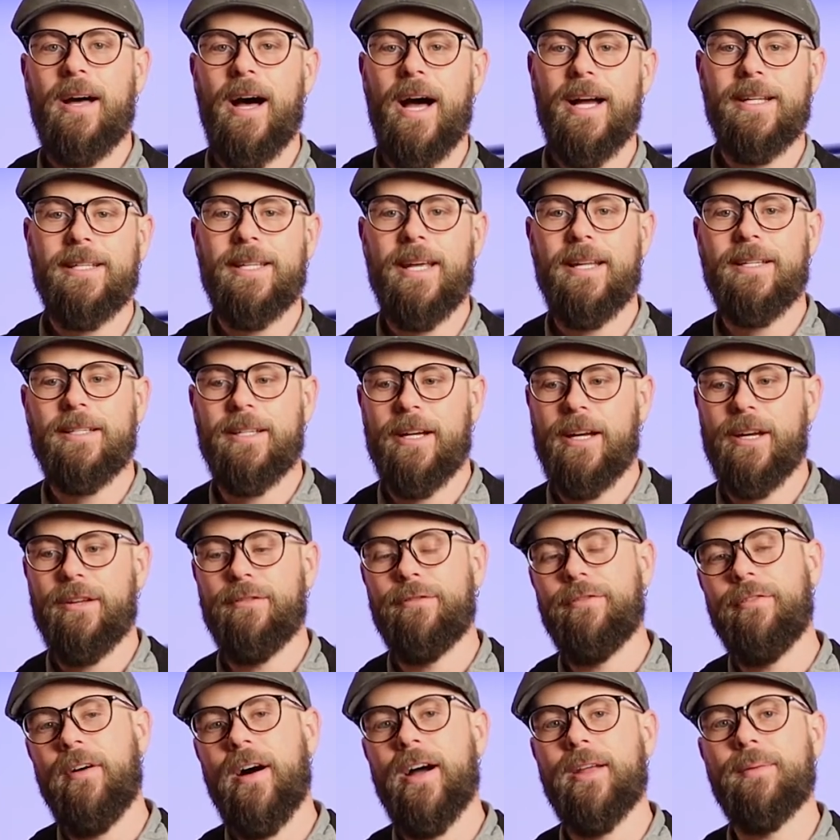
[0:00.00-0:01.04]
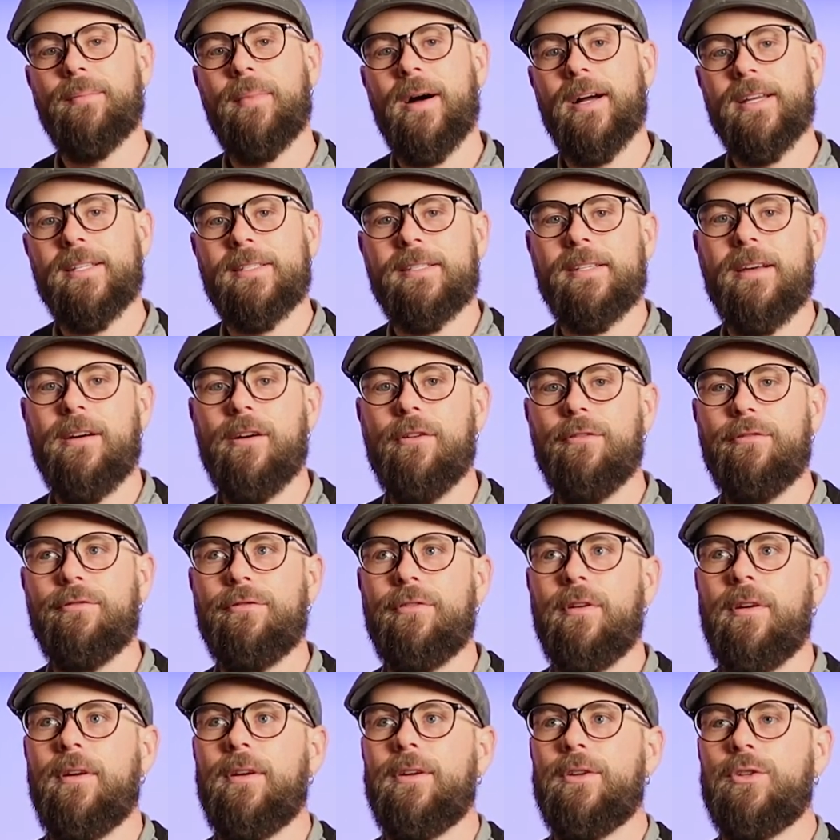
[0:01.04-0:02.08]
I tend to confine
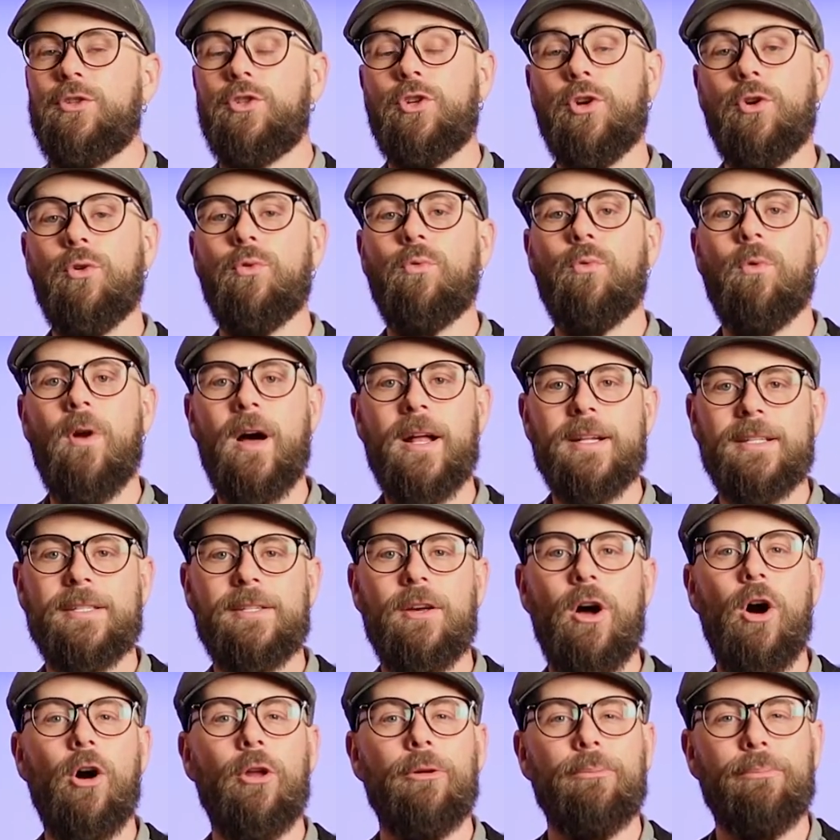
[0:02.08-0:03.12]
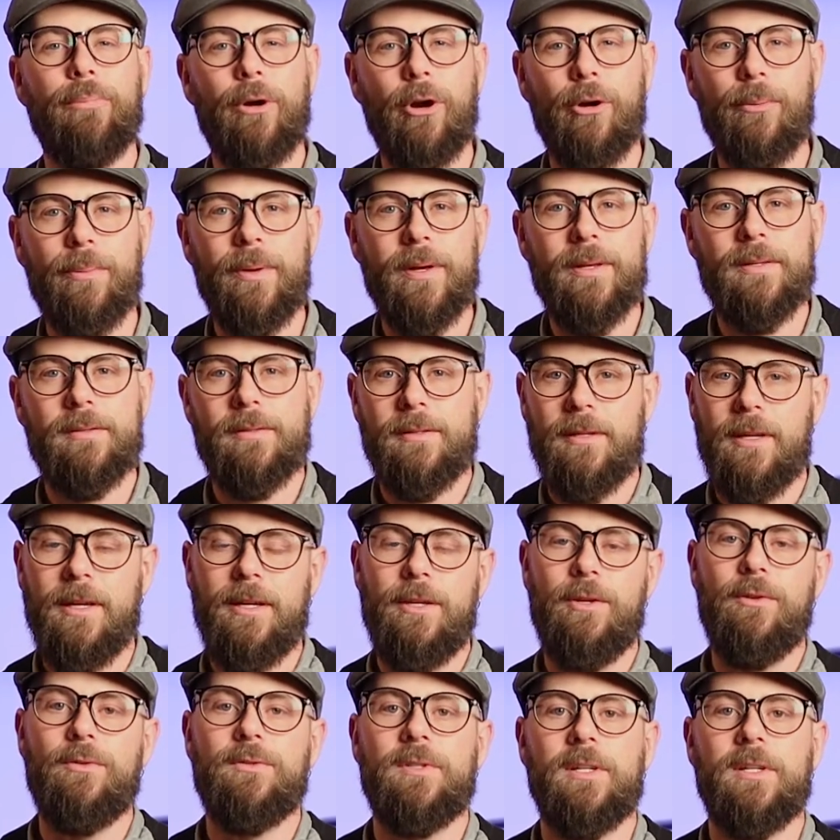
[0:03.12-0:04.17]
myself to ruts on purpose
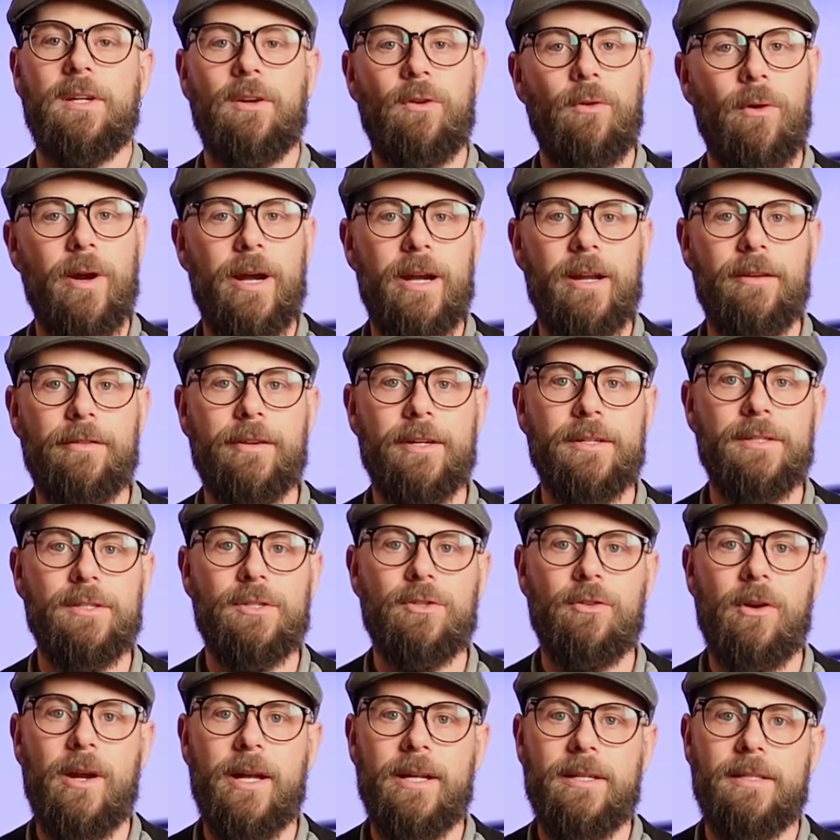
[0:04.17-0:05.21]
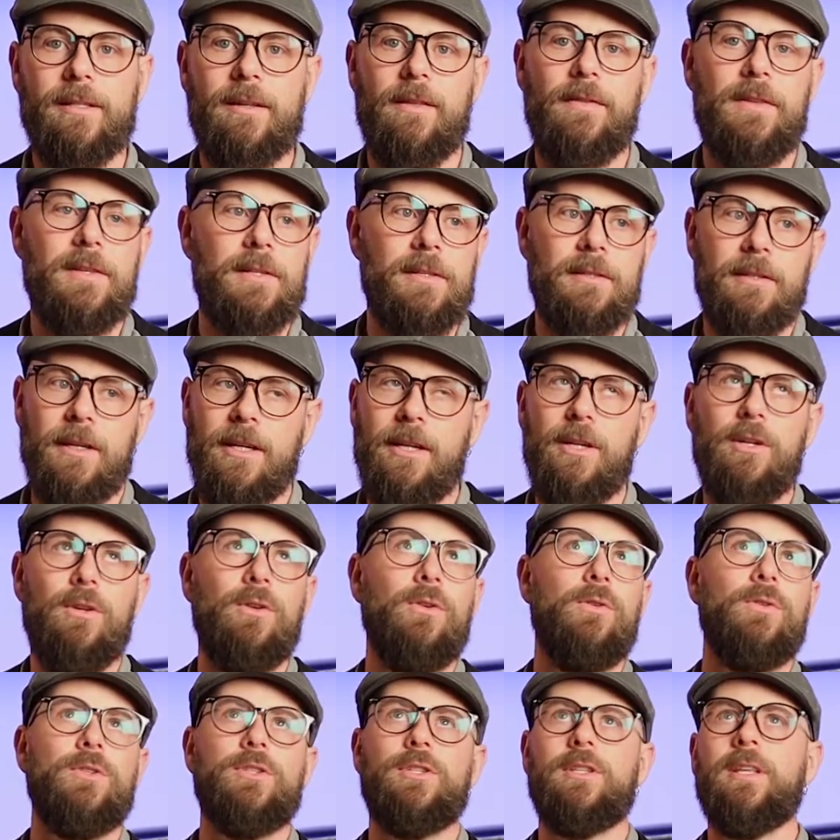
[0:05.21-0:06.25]
using creative constraints and this is a
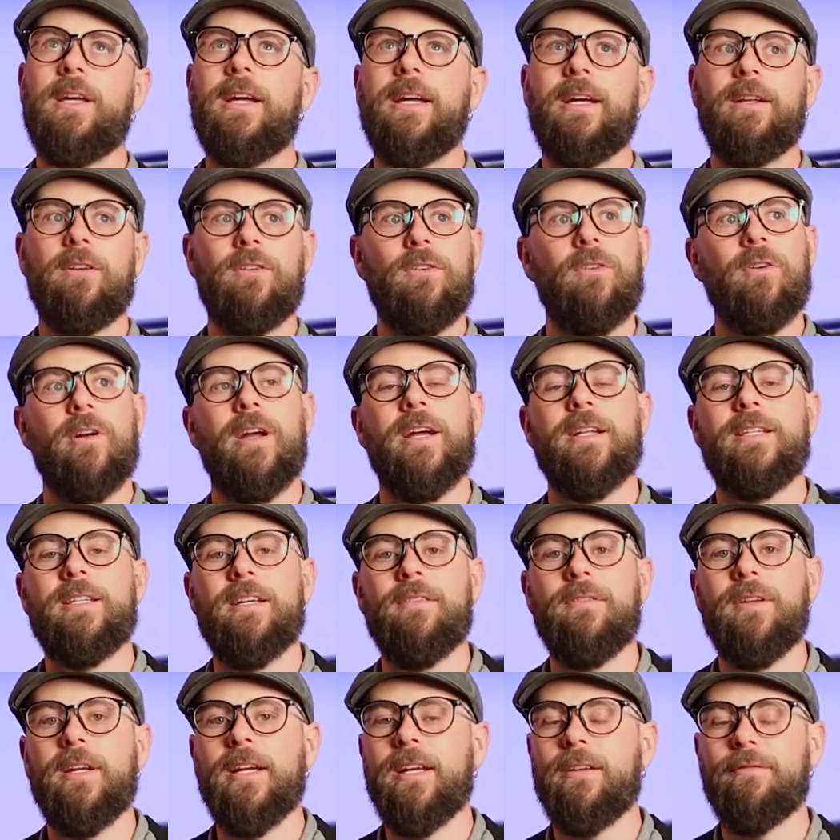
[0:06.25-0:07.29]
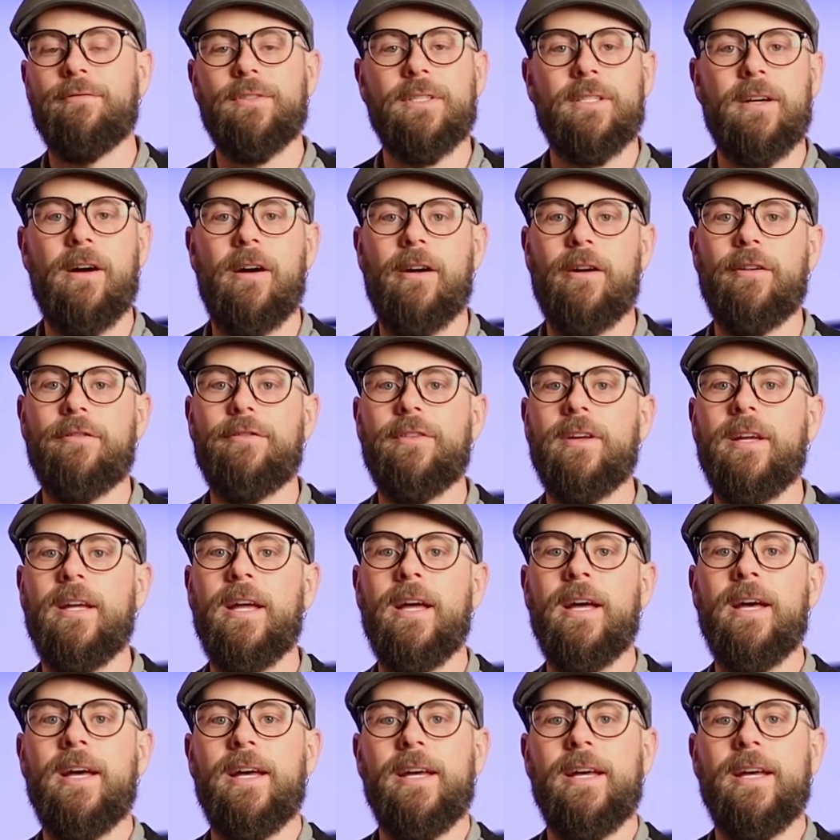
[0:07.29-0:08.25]
huge thing in creativity and photography